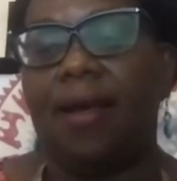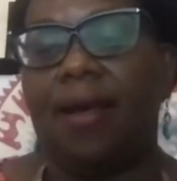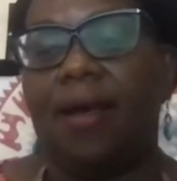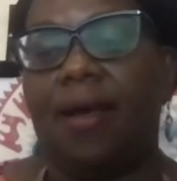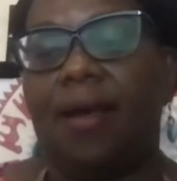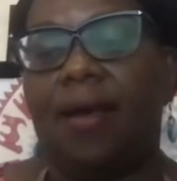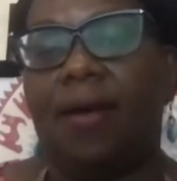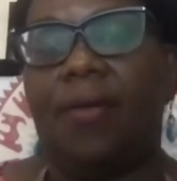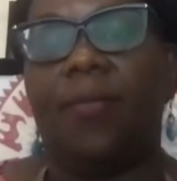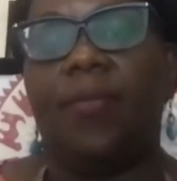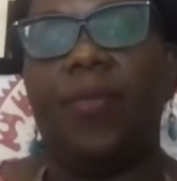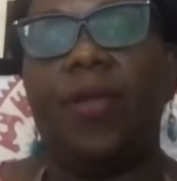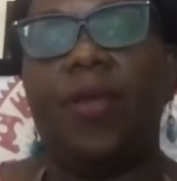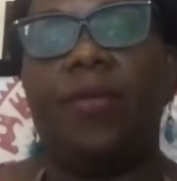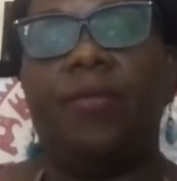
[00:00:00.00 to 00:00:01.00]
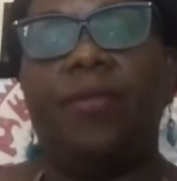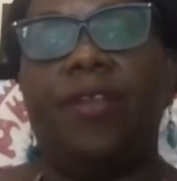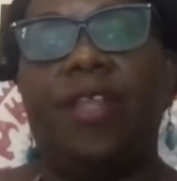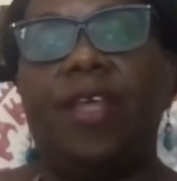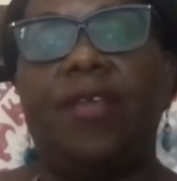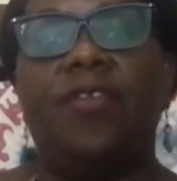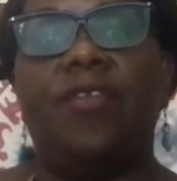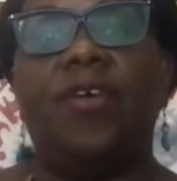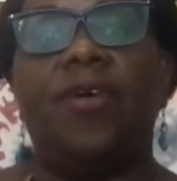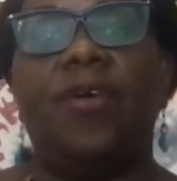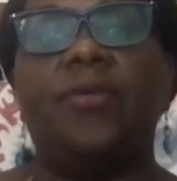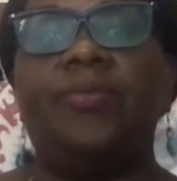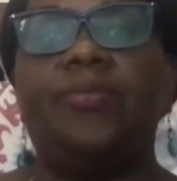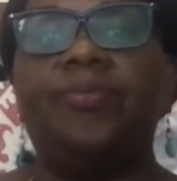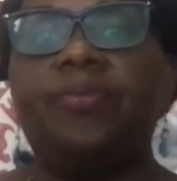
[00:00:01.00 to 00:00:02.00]

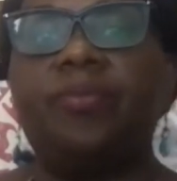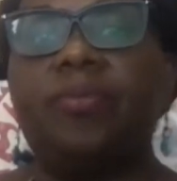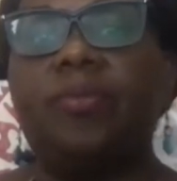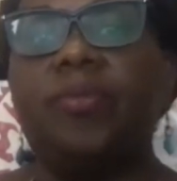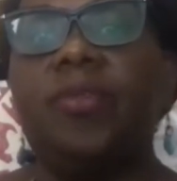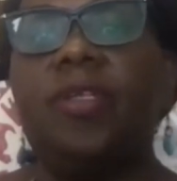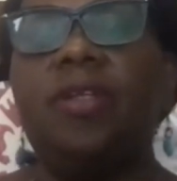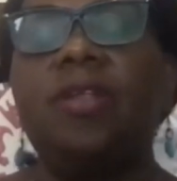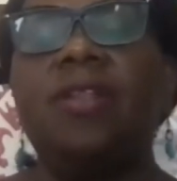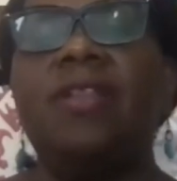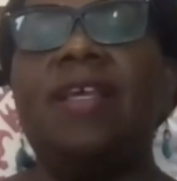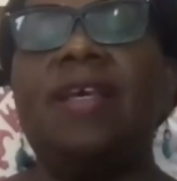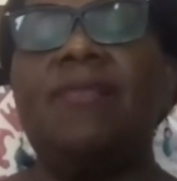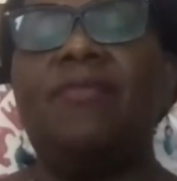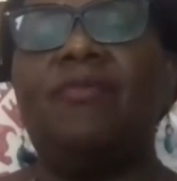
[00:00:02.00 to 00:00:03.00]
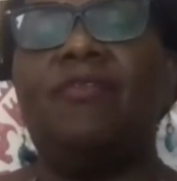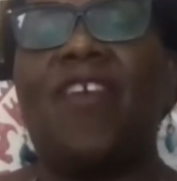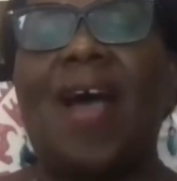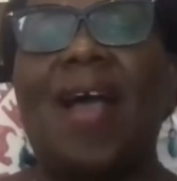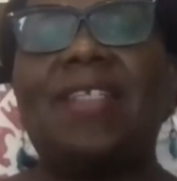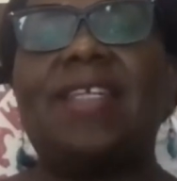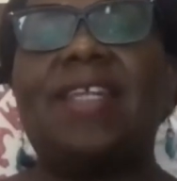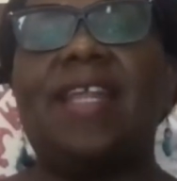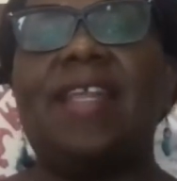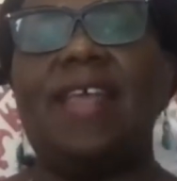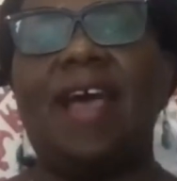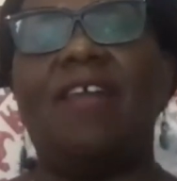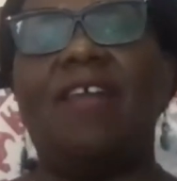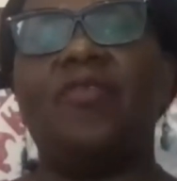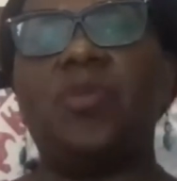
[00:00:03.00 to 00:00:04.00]
The fact that they
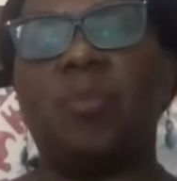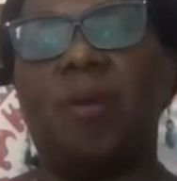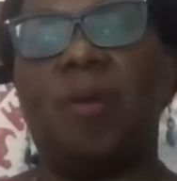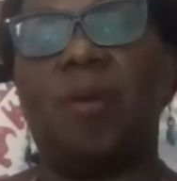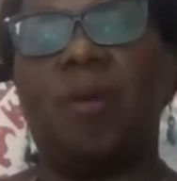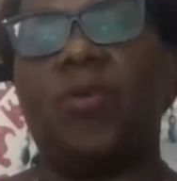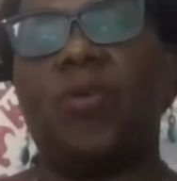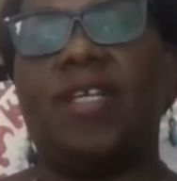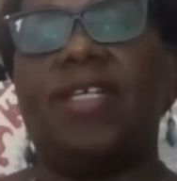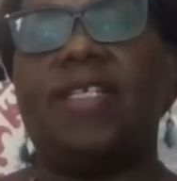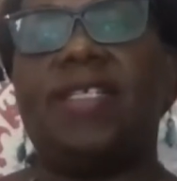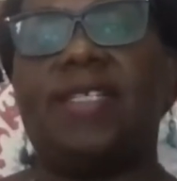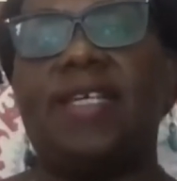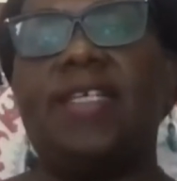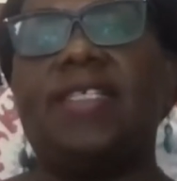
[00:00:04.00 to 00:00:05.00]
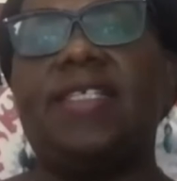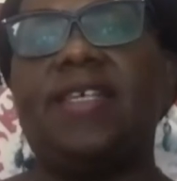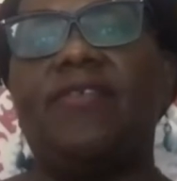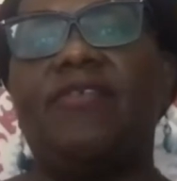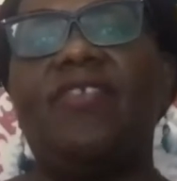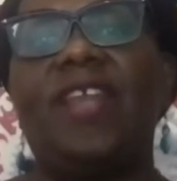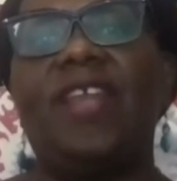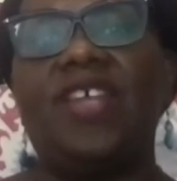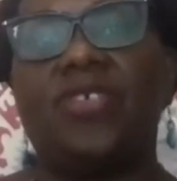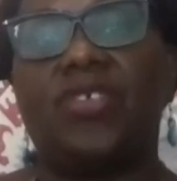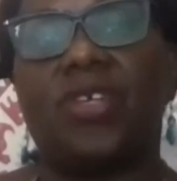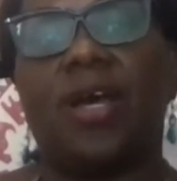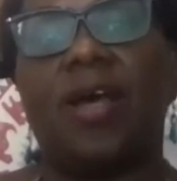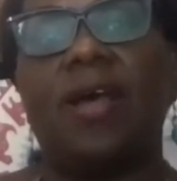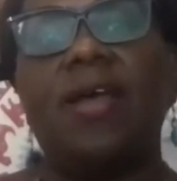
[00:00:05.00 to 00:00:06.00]
have special and distinctive
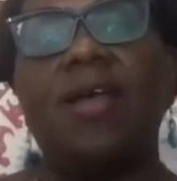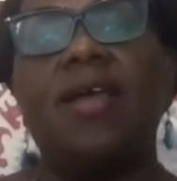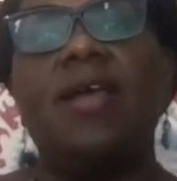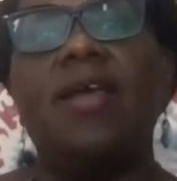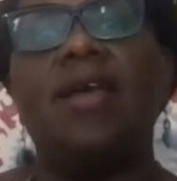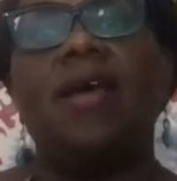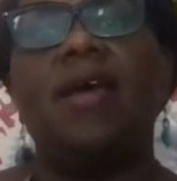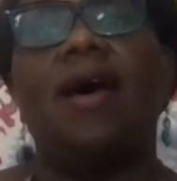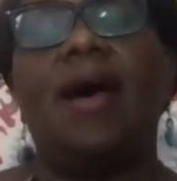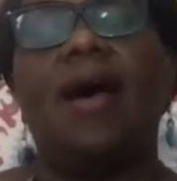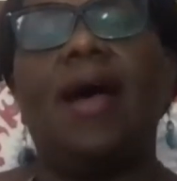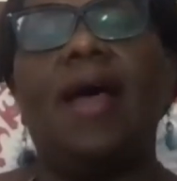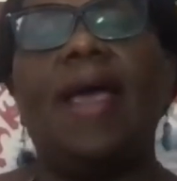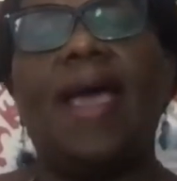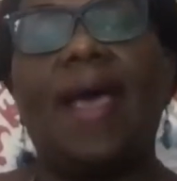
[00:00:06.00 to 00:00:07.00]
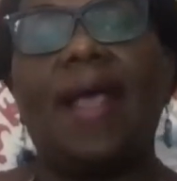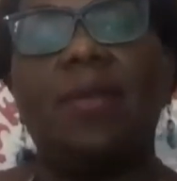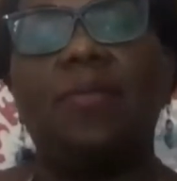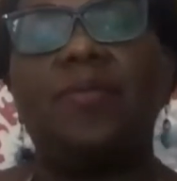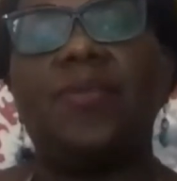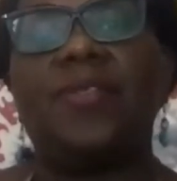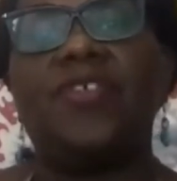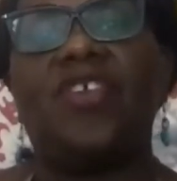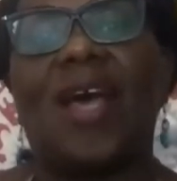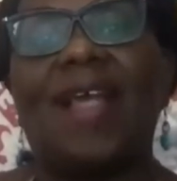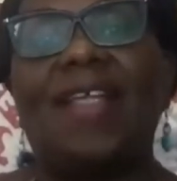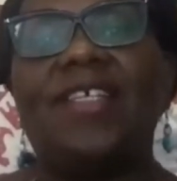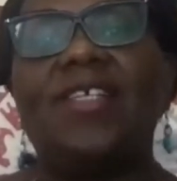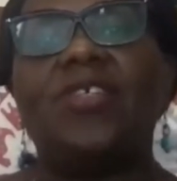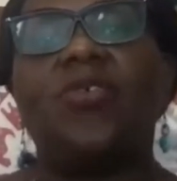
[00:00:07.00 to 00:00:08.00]
nature helps
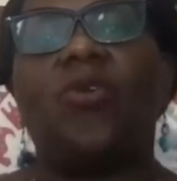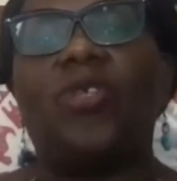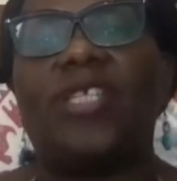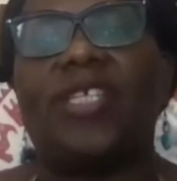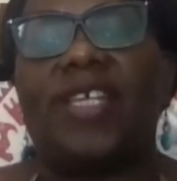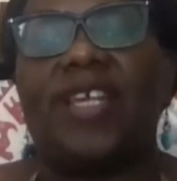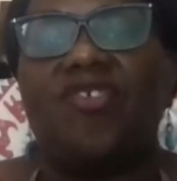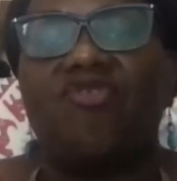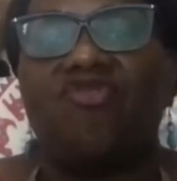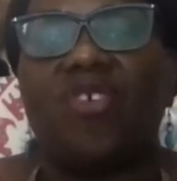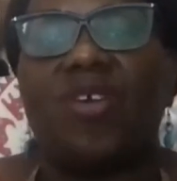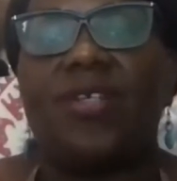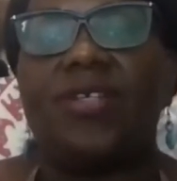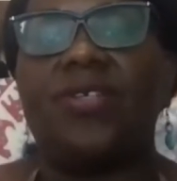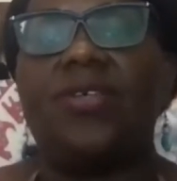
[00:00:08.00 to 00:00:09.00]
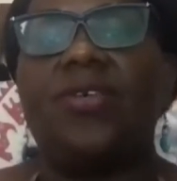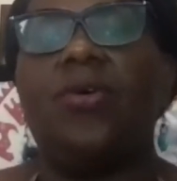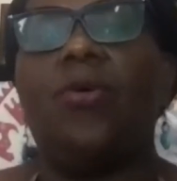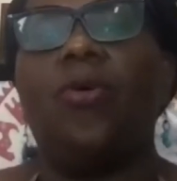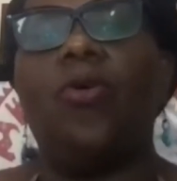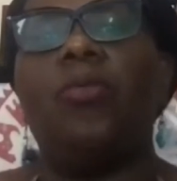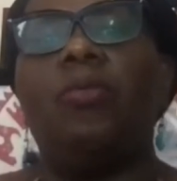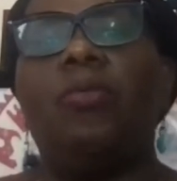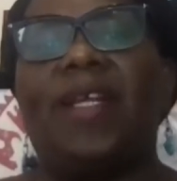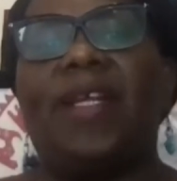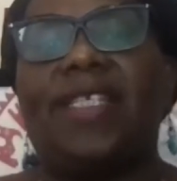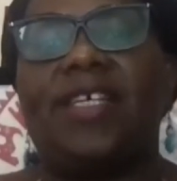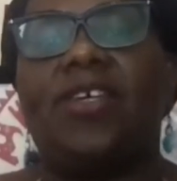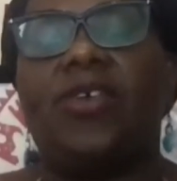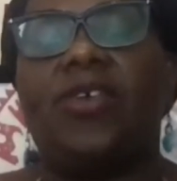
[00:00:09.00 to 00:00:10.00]
judges concentrate on
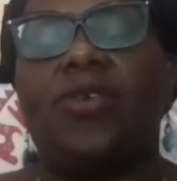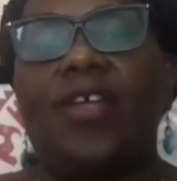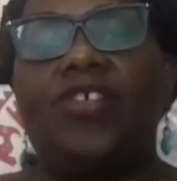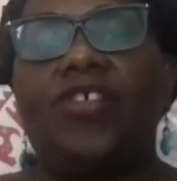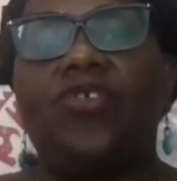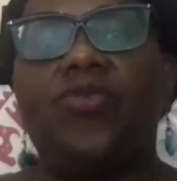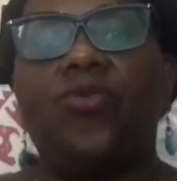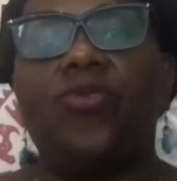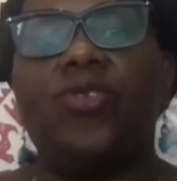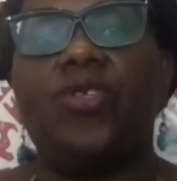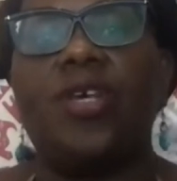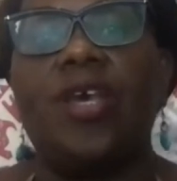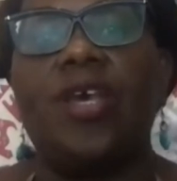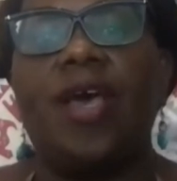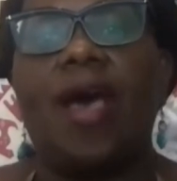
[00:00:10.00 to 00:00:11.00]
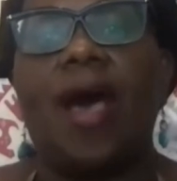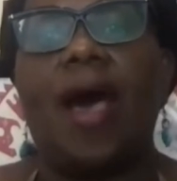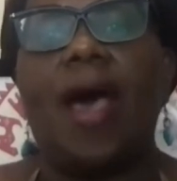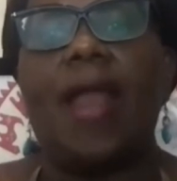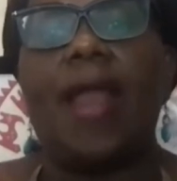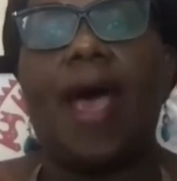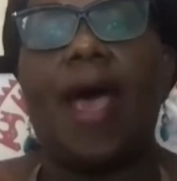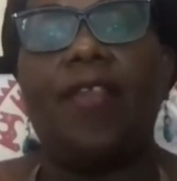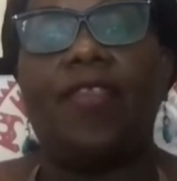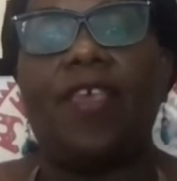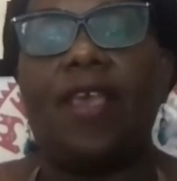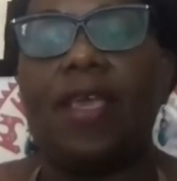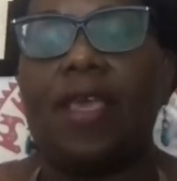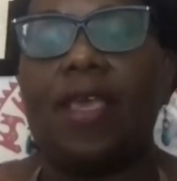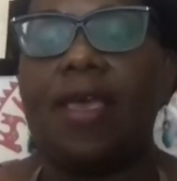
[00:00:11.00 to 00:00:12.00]
particular issues. And I
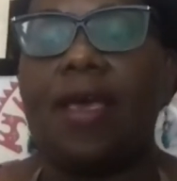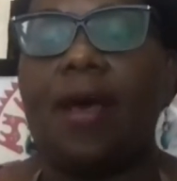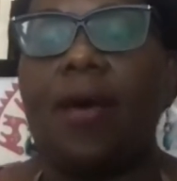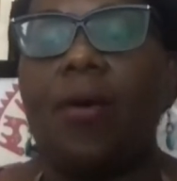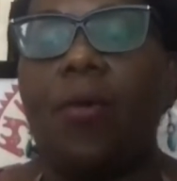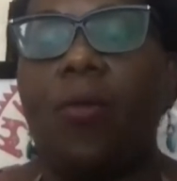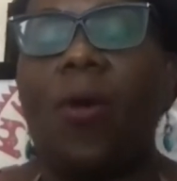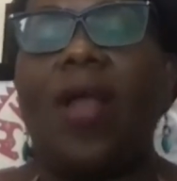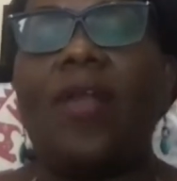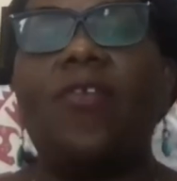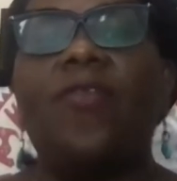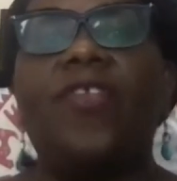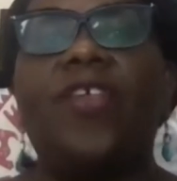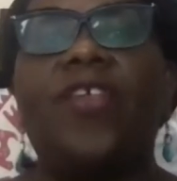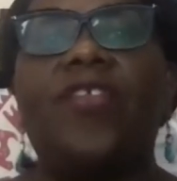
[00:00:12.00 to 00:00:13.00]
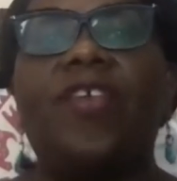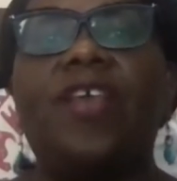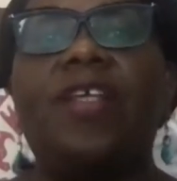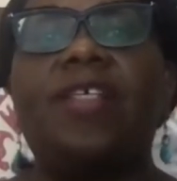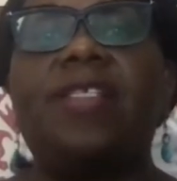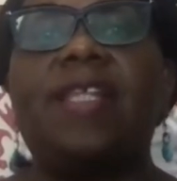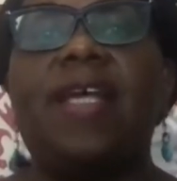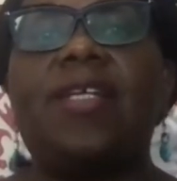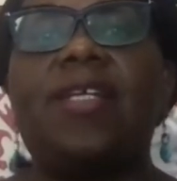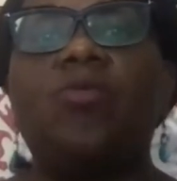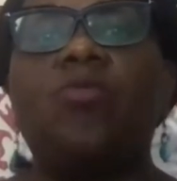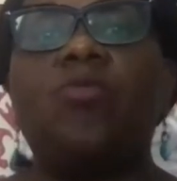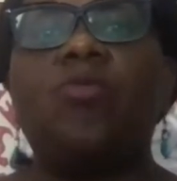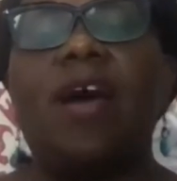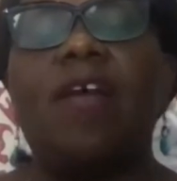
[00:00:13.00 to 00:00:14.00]
think here, one of the things that
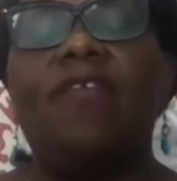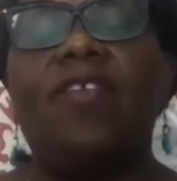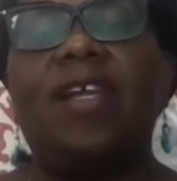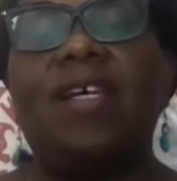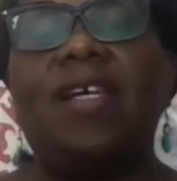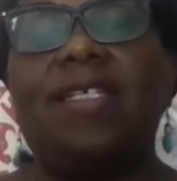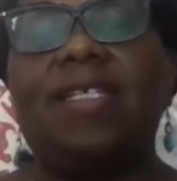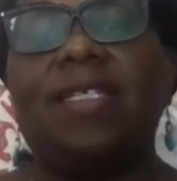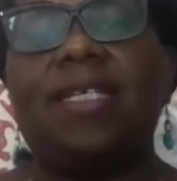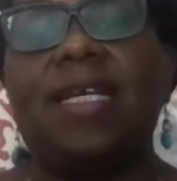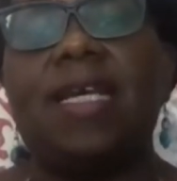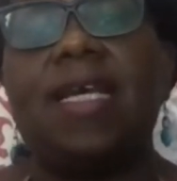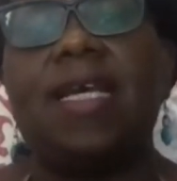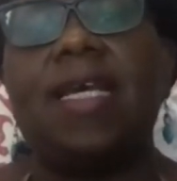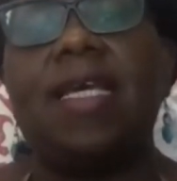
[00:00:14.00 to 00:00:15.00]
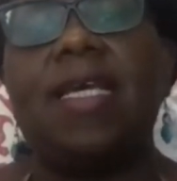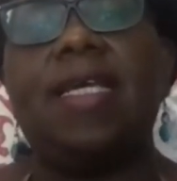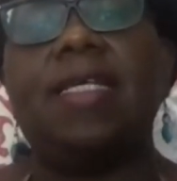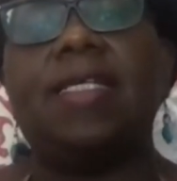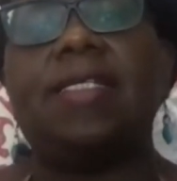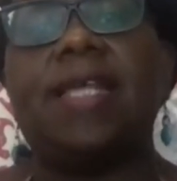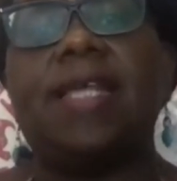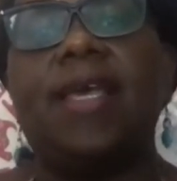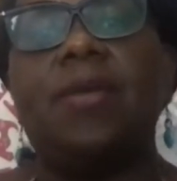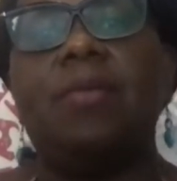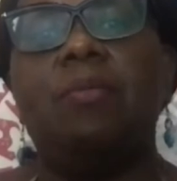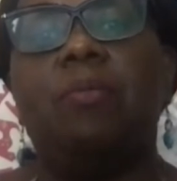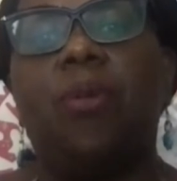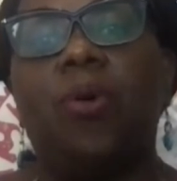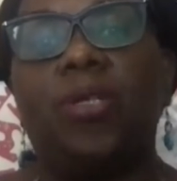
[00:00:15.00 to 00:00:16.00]
we have learned is the
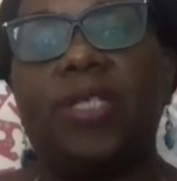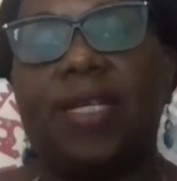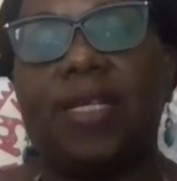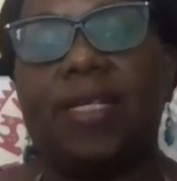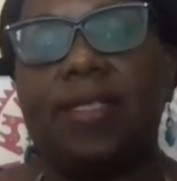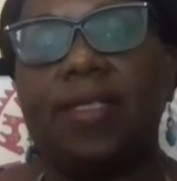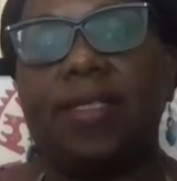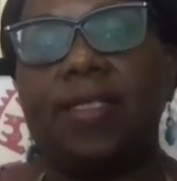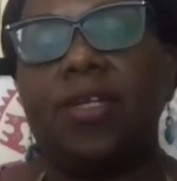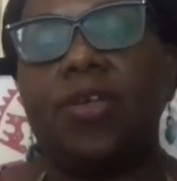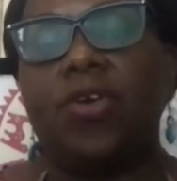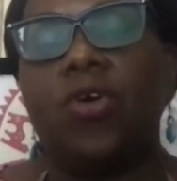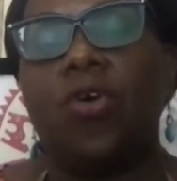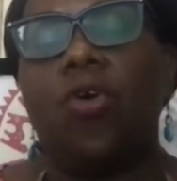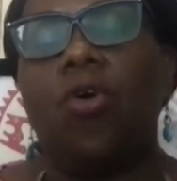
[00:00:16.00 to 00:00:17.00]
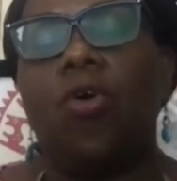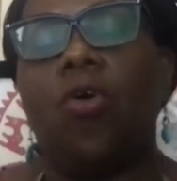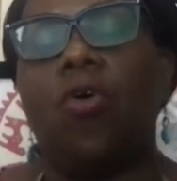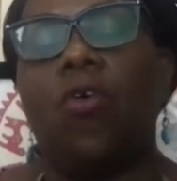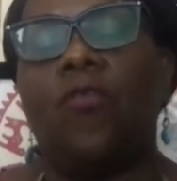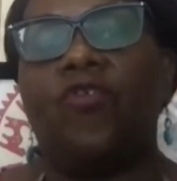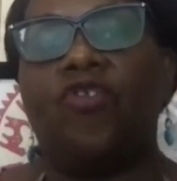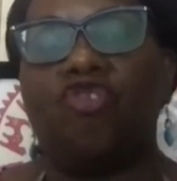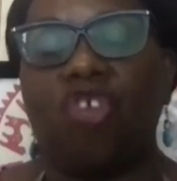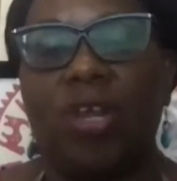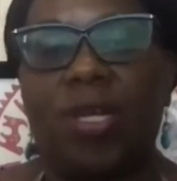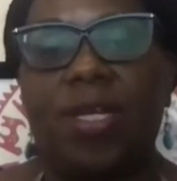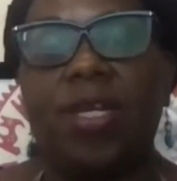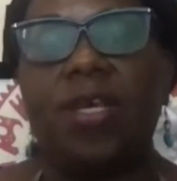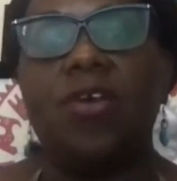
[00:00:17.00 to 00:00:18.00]
importance of
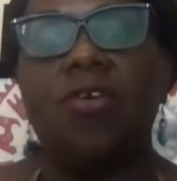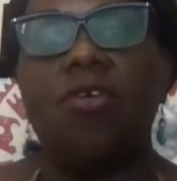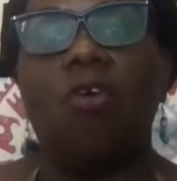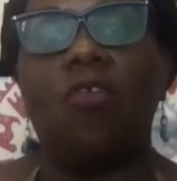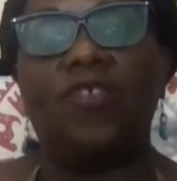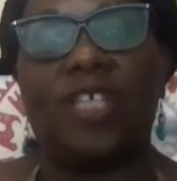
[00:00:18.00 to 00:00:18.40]
training of